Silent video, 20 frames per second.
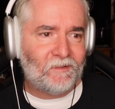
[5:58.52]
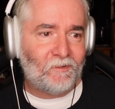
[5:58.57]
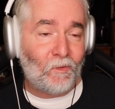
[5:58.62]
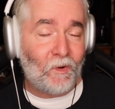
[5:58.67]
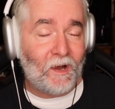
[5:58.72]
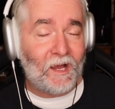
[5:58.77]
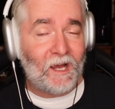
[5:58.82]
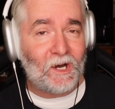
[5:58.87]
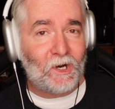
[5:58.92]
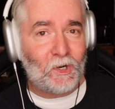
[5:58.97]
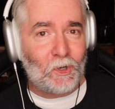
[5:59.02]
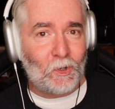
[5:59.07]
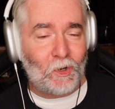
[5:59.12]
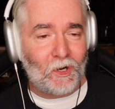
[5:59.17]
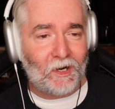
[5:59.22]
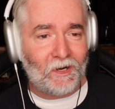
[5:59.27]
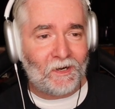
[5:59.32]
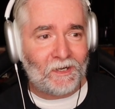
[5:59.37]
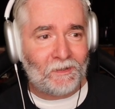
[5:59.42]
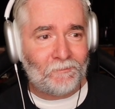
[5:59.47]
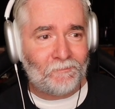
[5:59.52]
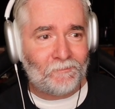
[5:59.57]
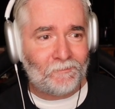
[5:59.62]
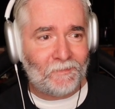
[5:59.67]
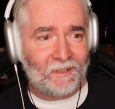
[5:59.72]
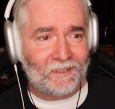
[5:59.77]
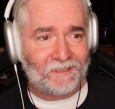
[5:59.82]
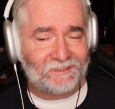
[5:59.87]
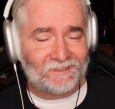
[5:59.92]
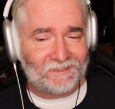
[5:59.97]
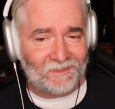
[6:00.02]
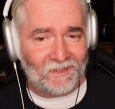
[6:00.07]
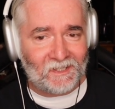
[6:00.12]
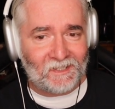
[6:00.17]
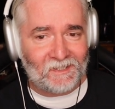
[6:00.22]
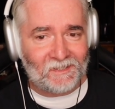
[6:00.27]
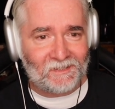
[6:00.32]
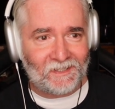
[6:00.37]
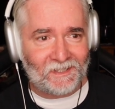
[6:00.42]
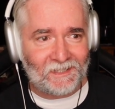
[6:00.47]
Wow, I'm
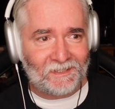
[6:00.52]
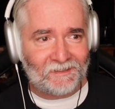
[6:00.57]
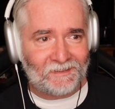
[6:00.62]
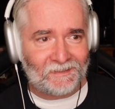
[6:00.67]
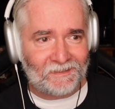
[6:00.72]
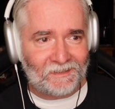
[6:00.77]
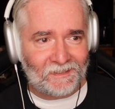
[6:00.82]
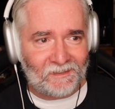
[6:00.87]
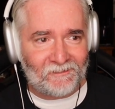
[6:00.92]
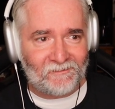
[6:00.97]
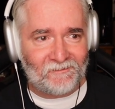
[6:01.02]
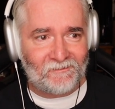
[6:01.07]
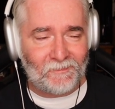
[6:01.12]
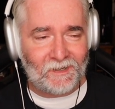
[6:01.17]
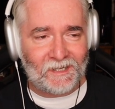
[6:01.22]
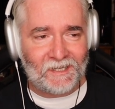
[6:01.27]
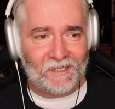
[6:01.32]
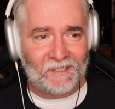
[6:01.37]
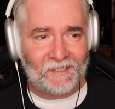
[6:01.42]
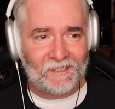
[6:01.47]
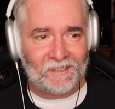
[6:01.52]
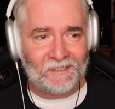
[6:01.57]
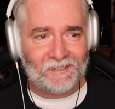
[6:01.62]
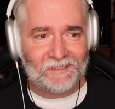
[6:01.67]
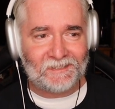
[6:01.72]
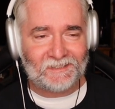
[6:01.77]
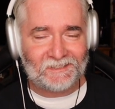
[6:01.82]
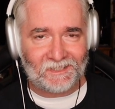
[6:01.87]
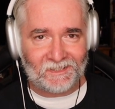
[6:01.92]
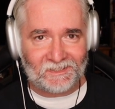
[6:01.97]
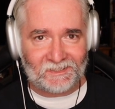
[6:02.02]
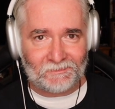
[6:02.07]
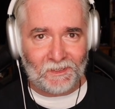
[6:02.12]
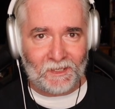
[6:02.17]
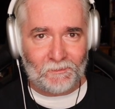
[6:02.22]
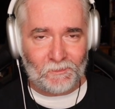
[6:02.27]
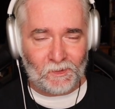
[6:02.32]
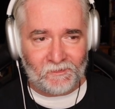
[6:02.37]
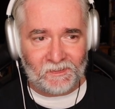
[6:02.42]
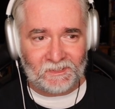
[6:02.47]
excited. I love my Child's
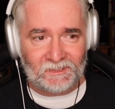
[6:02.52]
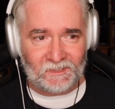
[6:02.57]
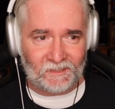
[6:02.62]
Play movies.